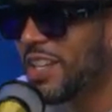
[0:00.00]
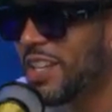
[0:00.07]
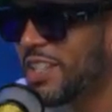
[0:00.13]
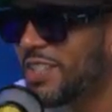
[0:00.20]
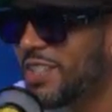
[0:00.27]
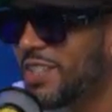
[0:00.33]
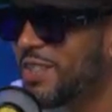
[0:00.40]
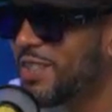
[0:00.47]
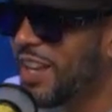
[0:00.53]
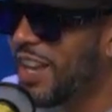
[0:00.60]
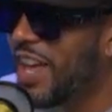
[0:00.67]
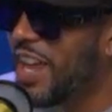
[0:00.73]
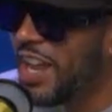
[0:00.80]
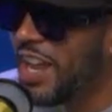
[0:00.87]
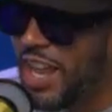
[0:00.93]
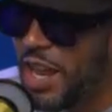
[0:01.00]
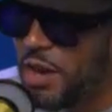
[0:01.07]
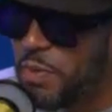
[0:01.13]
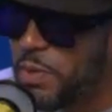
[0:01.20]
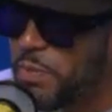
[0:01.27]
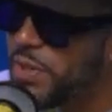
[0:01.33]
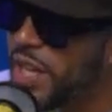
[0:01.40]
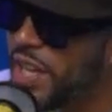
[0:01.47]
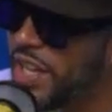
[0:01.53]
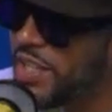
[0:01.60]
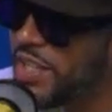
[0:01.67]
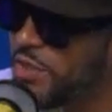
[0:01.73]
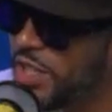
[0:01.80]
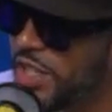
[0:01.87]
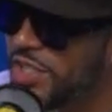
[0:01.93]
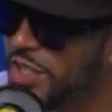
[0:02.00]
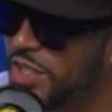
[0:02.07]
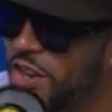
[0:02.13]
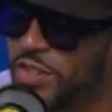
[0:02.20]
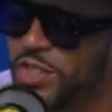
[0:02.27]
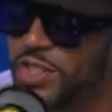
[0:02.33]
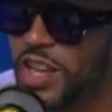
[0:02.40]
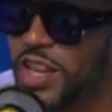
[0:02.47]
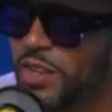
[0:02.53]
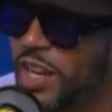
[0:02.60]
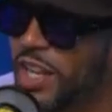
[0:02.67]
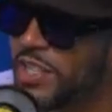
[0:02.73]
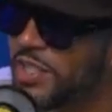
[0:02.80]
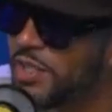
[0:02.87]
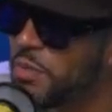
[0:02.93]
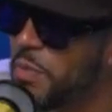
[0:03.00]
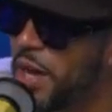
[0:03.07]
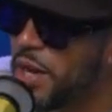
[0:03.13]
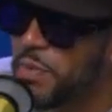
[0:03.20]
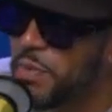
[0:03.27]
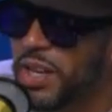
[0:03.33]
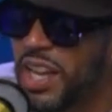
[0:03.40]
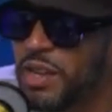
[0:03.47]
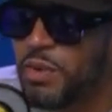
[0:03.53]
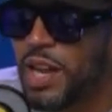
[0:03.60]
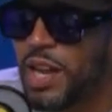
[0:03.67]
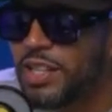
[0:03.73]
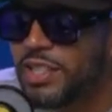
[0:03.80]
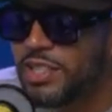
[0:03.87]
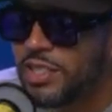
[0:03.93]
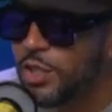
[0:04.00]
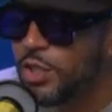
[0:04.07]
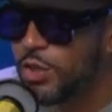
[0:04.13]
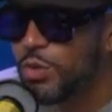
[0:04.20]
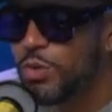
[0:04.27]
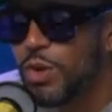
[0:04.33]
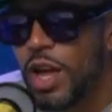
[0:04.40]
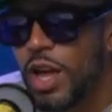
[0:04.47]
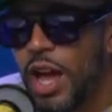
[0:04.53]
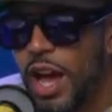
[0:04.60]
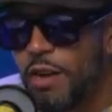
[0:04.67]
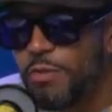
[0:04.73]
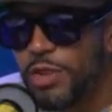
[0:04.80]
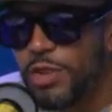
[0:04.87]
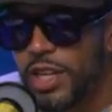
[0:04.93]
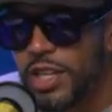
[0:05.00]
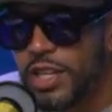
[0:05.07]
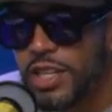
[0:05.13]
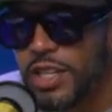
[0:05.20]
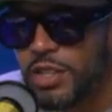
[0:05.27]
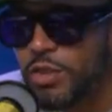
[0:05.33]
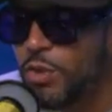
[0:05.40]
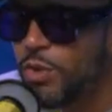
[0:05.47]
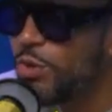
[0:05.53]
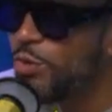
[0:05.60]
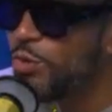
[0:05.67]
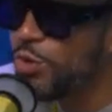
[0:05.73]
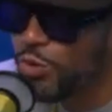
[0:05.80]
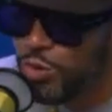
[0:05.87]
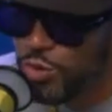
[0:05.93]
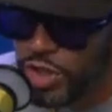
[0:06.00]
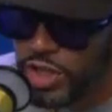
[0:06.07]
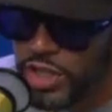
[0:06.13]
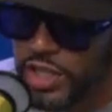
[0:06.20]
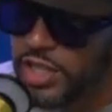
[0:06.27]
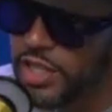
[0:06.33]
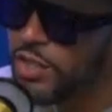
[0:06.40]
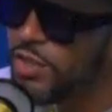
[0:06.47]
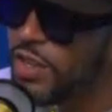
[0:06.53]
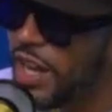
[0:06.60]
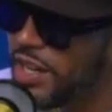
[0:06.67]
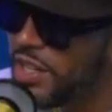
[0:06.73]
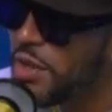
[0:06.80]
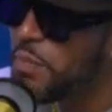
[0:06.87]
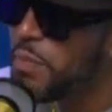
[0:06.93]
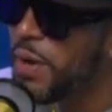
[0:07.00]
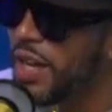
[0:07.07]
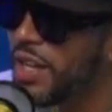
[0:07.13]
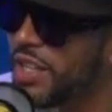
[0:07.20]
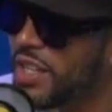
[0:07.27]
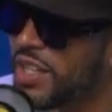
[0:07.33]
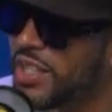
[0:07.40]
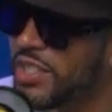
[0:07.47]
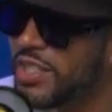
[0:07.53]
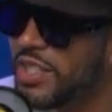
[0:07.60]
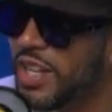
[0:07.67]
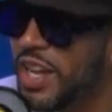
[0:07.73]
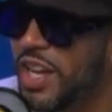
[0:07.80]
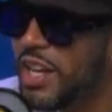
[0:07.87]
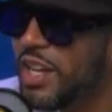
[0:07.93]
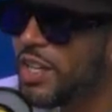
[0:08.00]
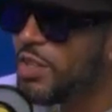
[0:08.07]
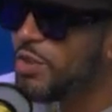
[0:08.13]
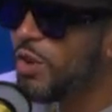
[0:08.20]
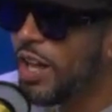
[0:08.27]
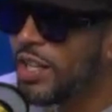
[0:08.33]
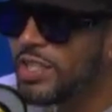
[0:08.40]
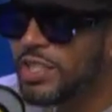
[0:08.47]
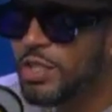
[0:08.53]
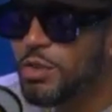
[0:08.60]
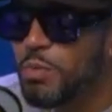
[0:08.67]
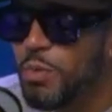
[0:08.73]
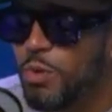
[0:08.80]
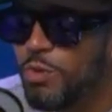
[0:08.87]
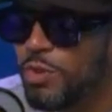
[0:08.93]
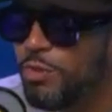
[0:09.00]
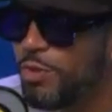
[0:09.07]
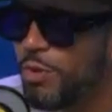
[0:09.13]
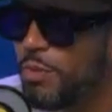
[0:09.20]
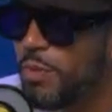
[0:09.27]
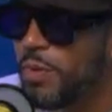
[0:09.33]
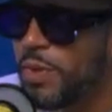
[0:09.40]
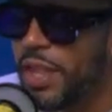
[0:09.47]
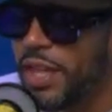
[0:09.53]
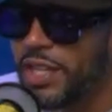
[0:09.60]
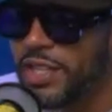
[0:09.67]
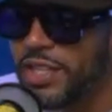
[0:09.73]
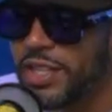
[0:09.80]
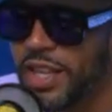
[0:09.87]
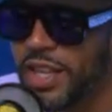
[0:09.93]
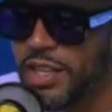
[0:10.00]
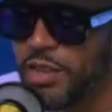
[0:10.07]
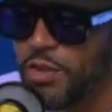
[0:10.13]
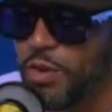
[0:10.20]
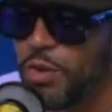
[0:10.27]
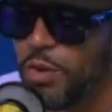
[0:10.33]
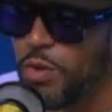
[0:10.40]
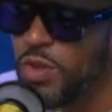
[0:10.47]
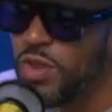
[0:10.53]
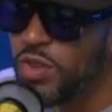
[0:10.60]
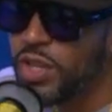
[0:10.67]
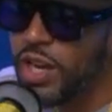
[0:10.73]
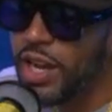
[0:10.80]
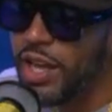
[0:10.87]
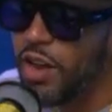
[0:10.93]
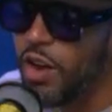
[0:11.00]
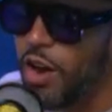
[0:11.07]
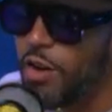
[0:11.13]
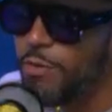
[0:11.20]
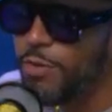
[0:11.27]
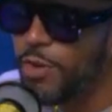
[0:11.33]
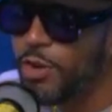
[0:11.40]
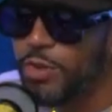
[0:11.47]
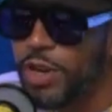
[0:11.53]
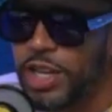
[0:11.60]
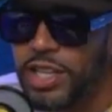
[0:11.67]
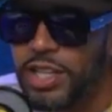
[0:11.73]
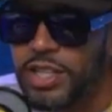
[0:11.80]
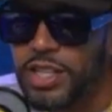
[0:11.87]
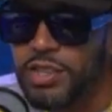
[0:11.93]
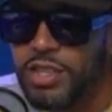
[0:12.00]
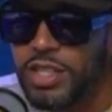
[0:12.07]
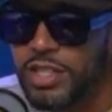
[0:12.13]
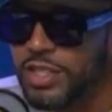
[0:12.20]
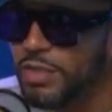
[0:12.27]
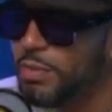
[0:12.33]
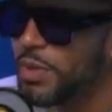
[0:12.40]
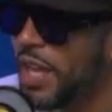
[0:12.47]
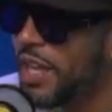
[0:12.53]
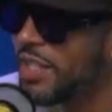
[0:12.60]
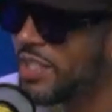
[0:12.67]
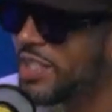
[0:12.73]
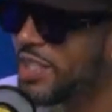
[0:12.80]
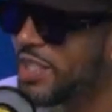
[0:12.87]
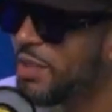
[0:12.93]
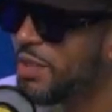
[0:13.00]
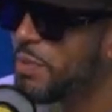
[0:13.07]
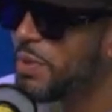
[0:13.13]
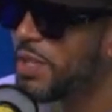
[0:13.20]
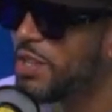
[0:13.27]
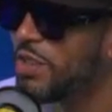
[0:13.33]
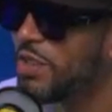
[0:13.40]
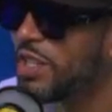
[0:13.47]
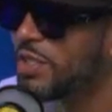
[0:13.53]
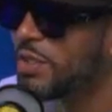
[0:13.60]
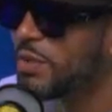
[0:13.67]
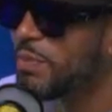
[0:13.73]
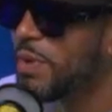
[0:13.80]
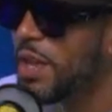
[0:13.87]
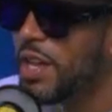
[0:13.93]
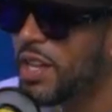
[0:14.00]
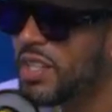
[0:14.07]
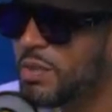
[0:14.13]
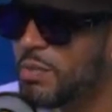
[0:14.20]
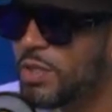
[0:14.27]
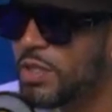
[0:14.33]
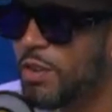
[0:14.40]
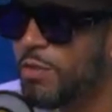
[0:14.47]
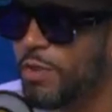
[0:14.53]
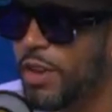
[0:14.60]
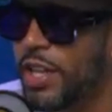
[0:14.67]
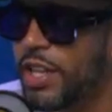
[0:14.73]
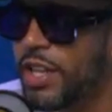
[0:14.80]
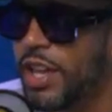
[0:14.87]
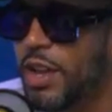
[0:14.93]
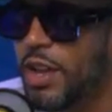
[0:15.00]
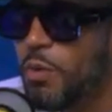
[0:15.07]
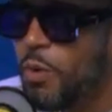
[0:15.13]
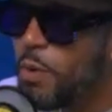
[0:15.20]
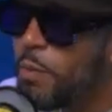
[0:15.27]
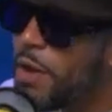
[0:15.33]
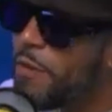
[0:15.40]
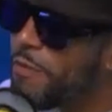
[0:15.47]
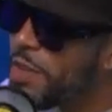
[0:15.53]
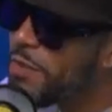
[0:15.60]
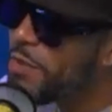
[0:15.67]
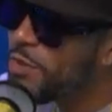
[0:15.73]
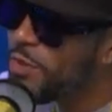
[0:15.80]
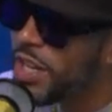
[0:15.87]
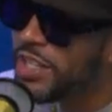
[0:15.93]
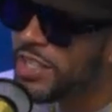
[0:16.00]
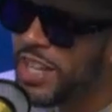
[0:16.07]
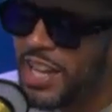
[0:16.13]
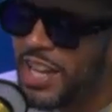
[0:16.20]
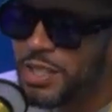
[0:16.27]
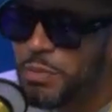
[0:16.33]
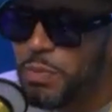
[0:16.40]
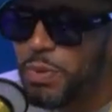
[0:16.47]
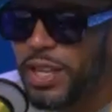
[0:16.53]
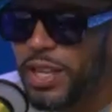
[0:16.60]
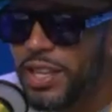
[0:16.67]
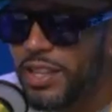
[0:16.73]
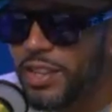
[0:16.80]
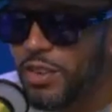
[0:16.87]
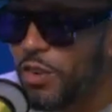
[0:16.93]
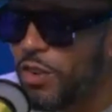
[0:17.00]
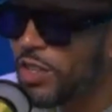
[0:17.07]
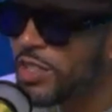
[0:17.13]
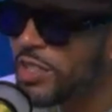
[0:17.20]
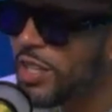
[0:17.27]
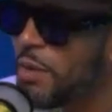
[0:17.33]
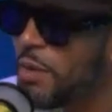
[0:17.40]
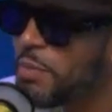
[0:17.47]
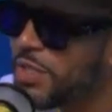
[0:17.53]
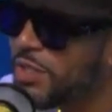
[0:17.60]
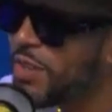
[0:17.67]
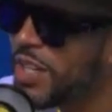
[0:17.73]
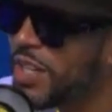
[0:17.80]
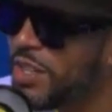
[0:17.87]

So a lot of people that, they start out sounding like somebody, but like when I listen to you, I feel like, you really you got in your pocket. Cause, I see you moving from like, you'll get like a heartfelt record, then you get some gangster shit, but then you get some stuff like one of my favorite records I actually play all the time is a record